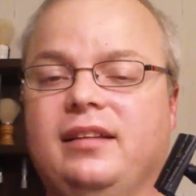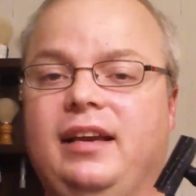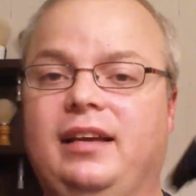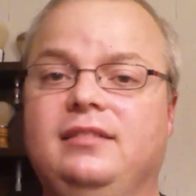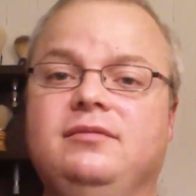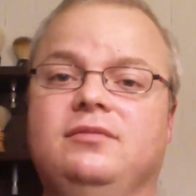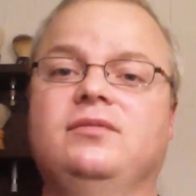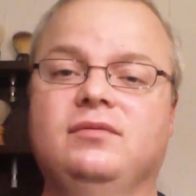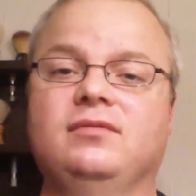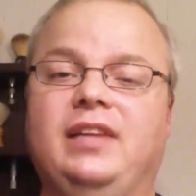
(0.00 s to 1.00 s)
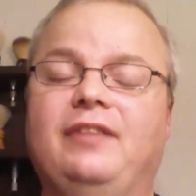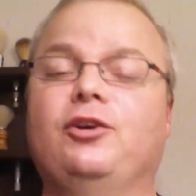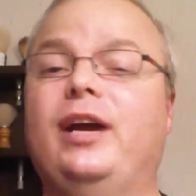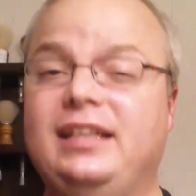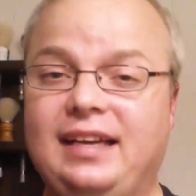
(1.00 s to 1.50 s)
said. Have a
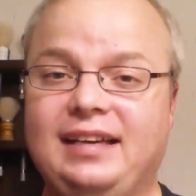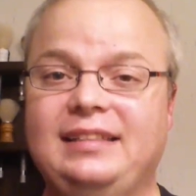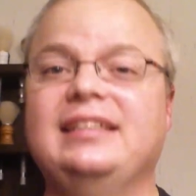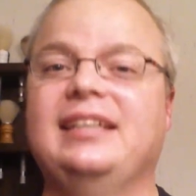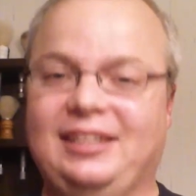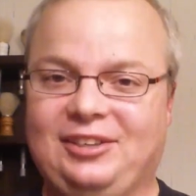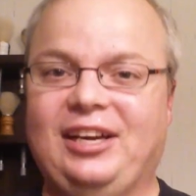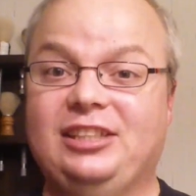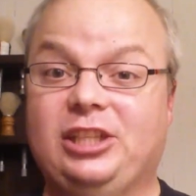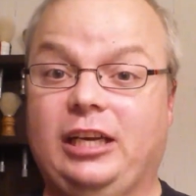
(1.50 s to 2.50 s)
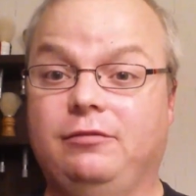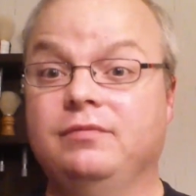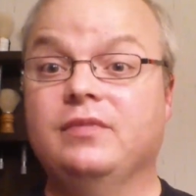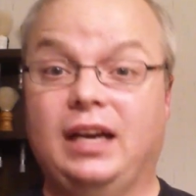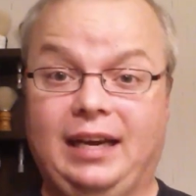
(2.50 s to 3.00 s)
great day and a great shave.
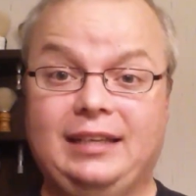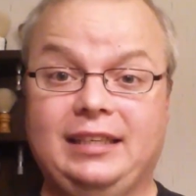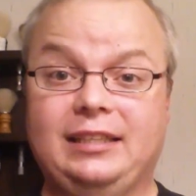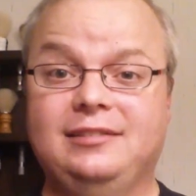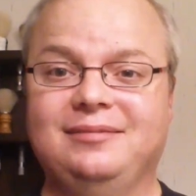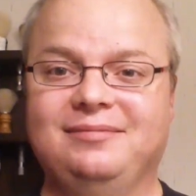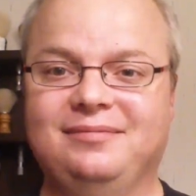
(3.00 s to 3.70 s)
I did.